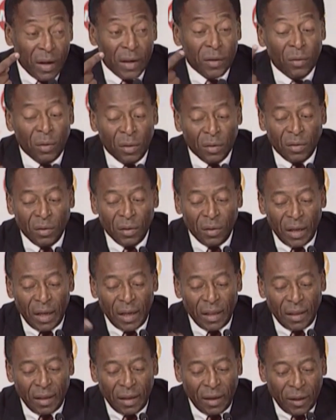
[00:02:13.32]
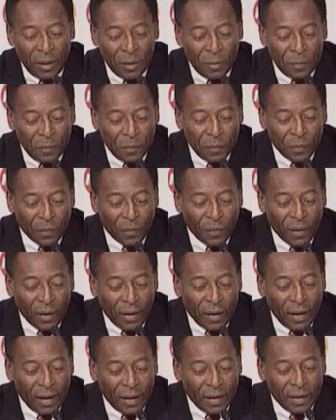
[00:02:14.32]
I also had, a,
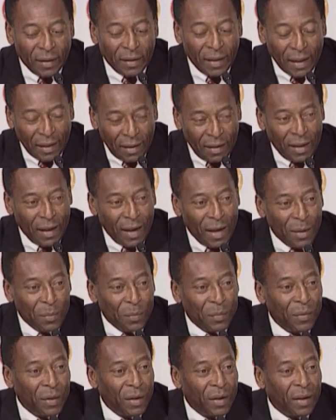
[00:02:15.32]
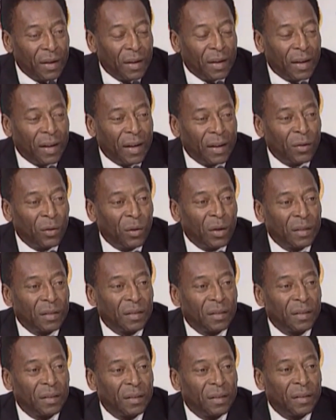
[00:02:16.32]
had at that time, I was
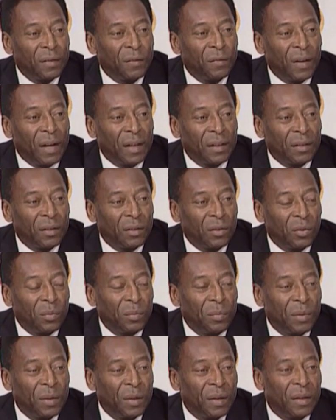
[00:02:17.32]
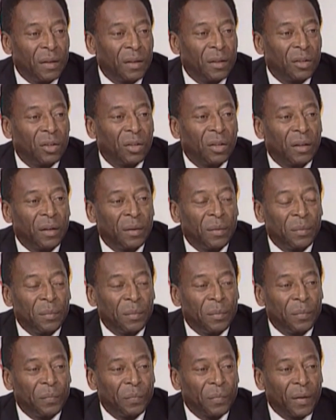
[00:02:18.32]
invited to be, um,
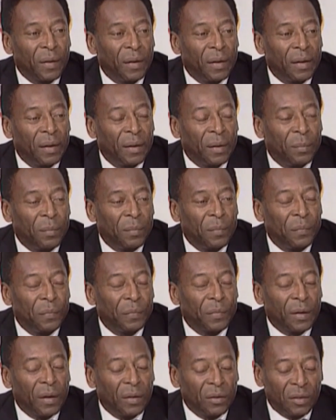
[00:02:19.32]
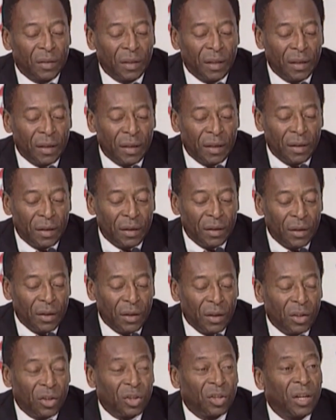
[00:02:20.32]
uh, how say,
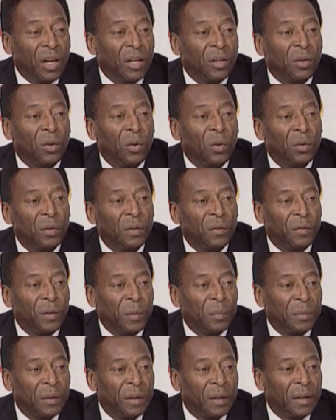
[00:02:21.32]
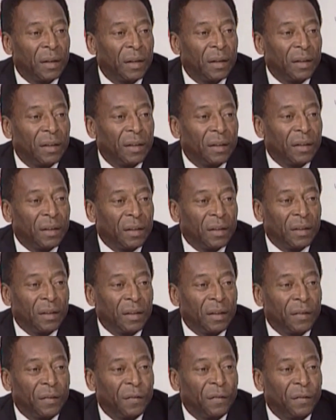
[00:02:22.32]
shareholder from the,
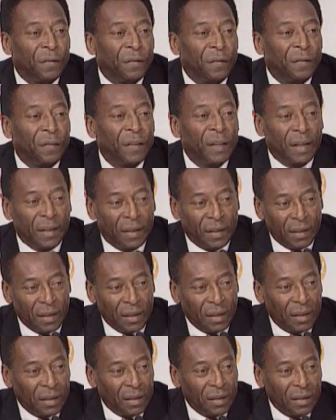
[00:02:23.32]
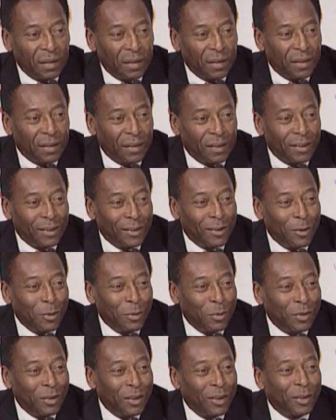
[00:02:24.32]
the theater, you
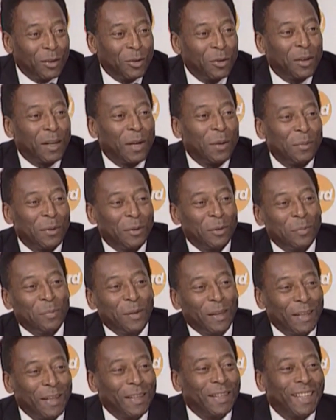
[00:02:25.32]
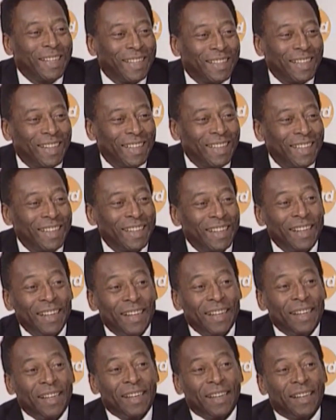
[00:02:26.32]
know? to come to play in Italy.
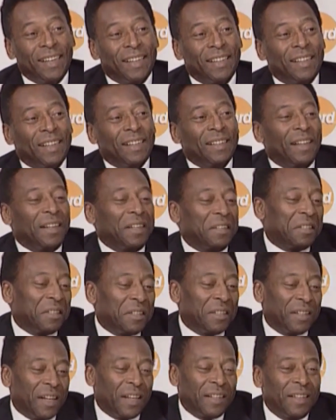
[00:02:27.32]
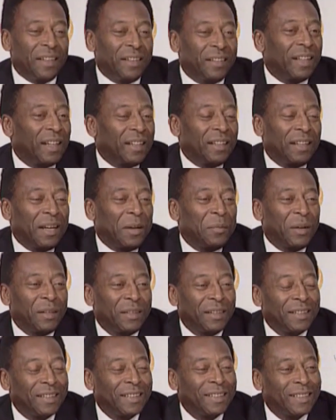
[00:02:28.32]
And then I didn't, I did, that time I
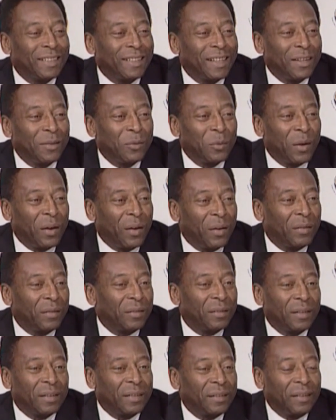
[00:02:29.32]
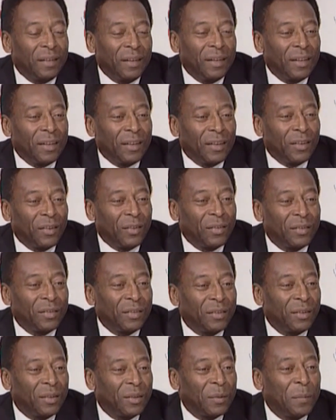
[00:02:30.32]
didn't understand well uh,
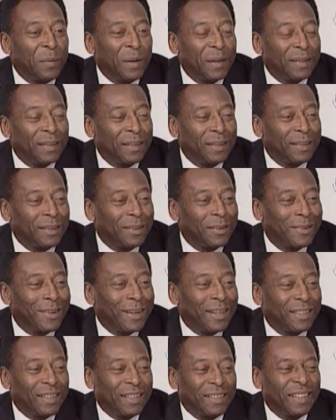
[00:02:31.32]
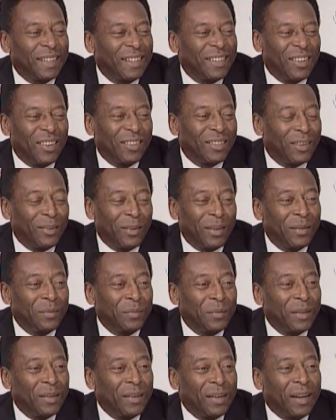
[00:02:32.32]
the business situation. I said, no, no,
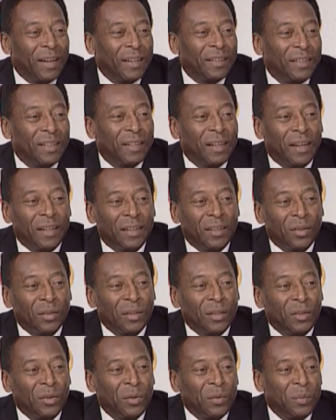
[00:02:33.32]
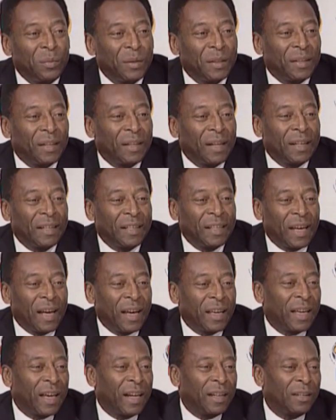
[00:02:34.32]
I, I, I told to Mr.
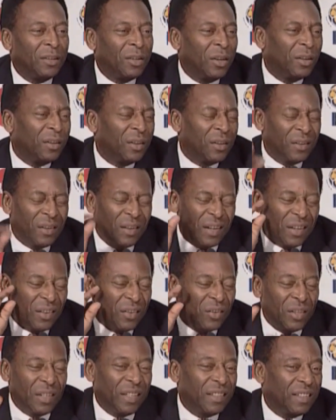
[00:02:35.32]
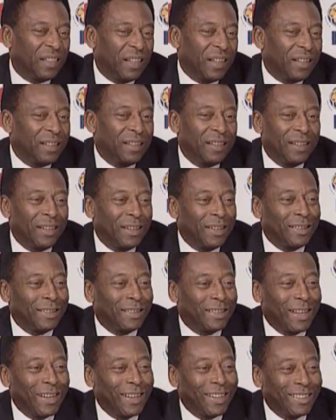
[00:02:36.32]
Agnelli, no, no, no, I'm gonna stay in
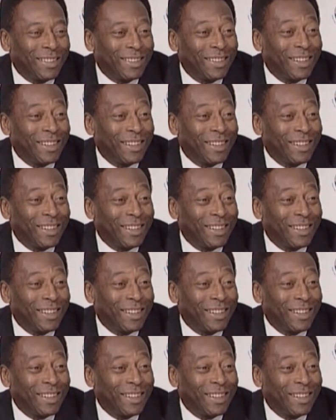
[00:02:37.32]
Sorrento,